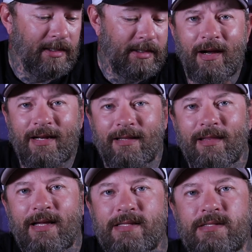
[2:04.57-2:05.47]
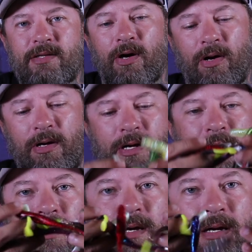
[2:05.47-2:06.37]
All right, let's talk
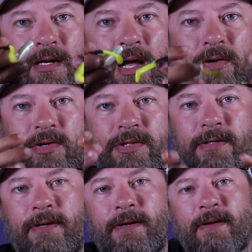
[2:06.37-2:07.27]
colors.